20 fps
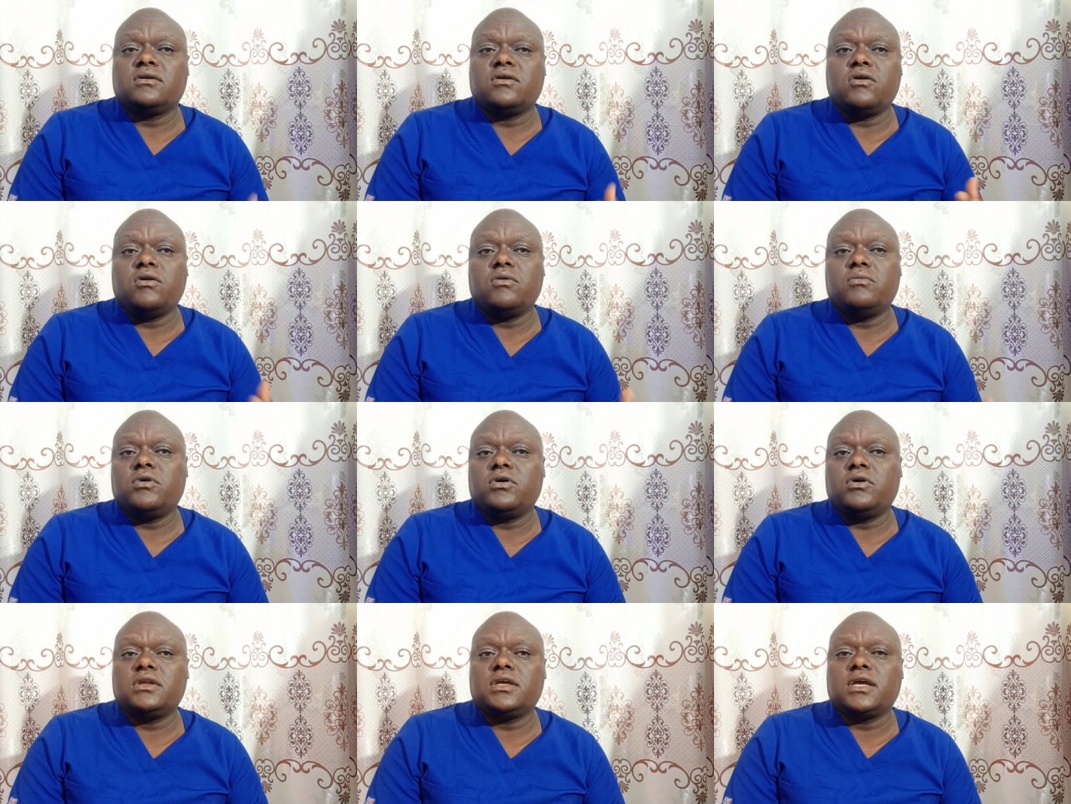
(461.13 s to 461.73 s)

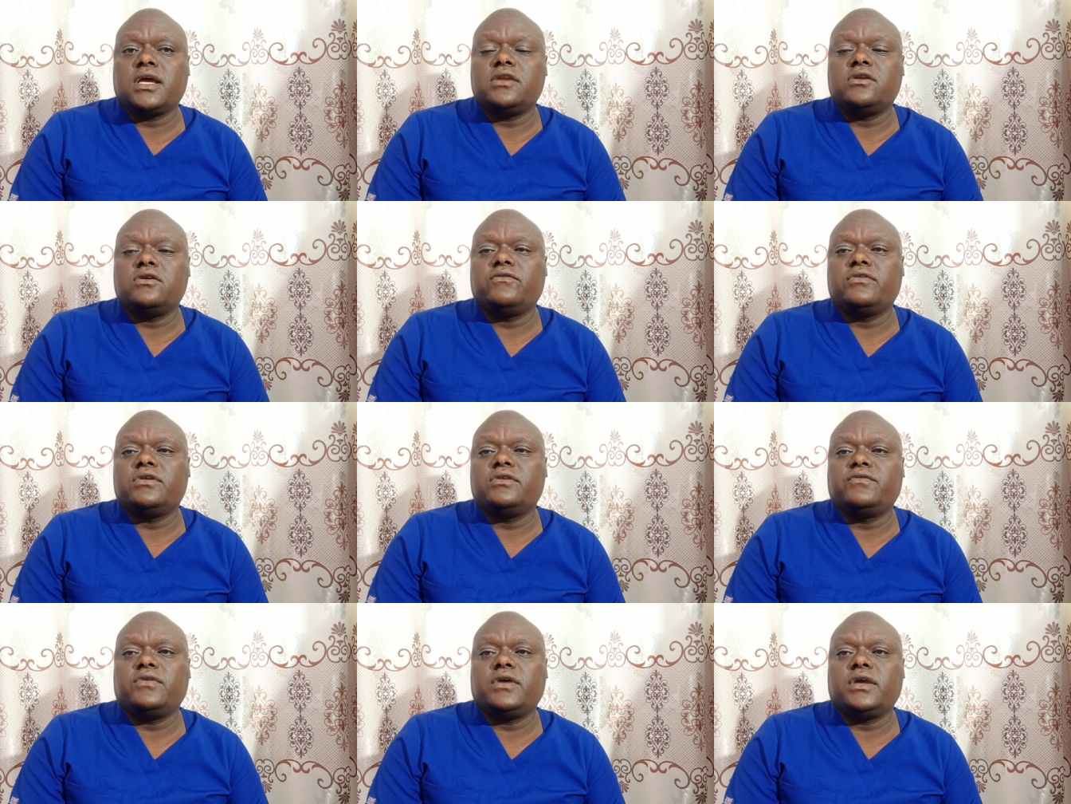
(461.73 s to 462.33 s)
common kind of
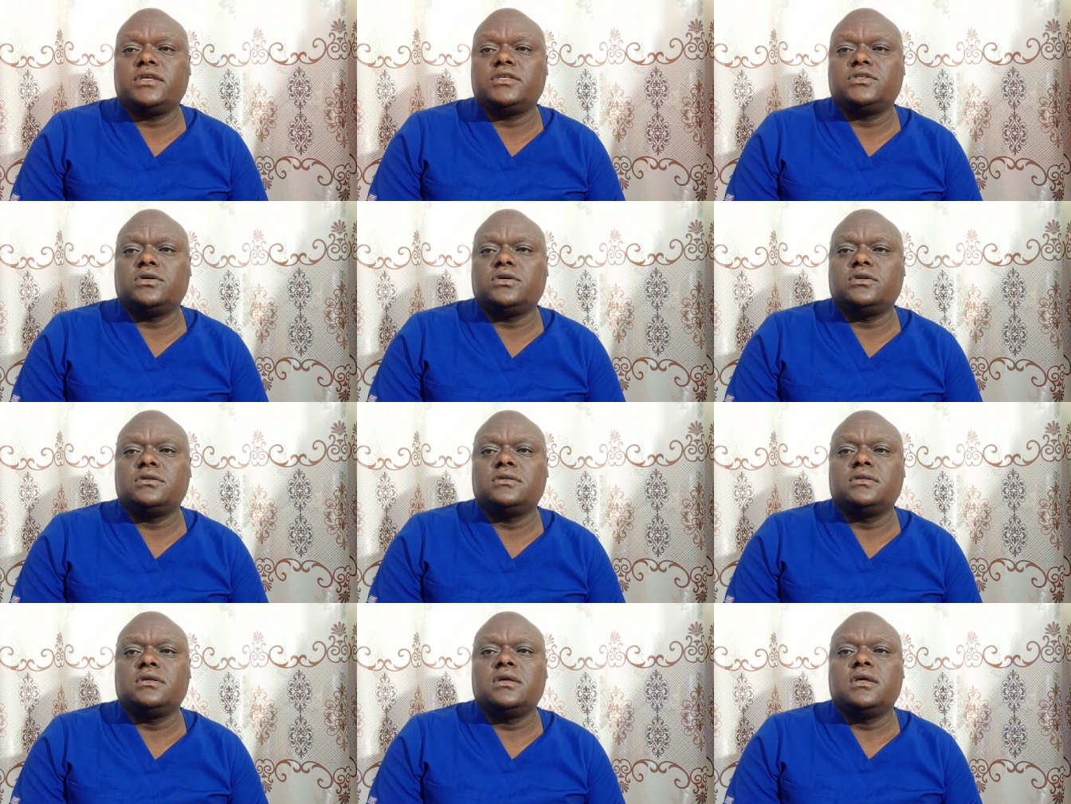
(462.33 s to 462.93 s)

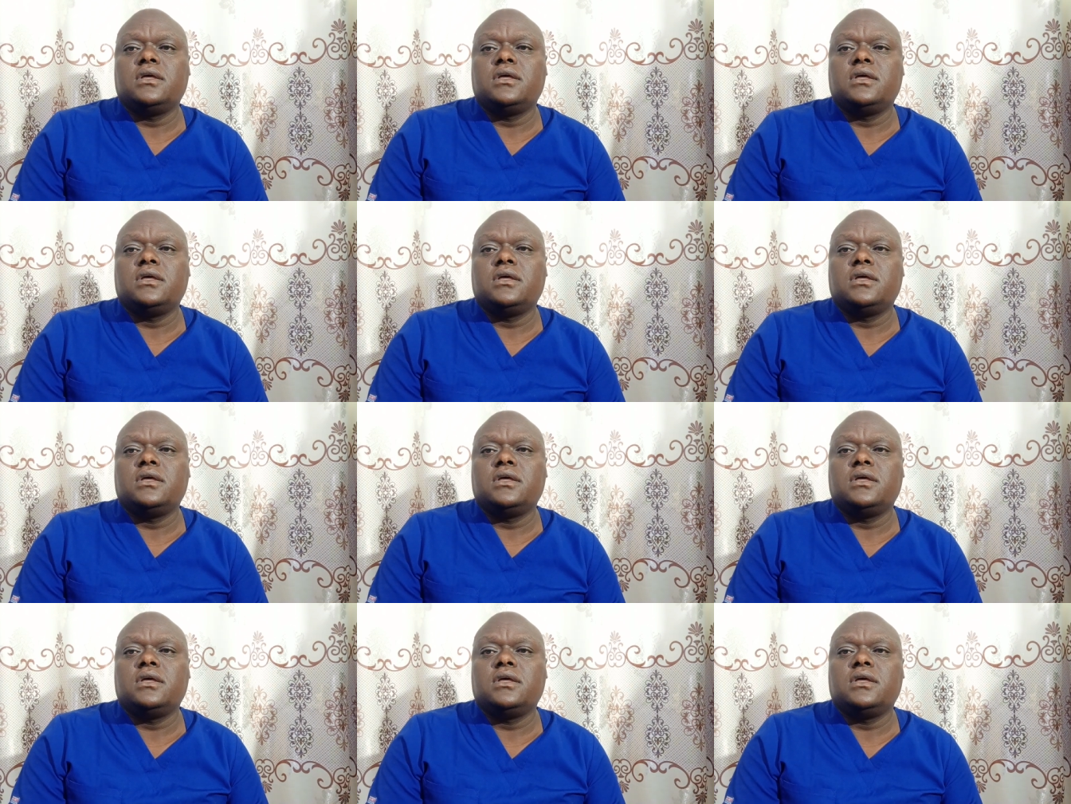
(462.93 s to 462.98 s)
infection,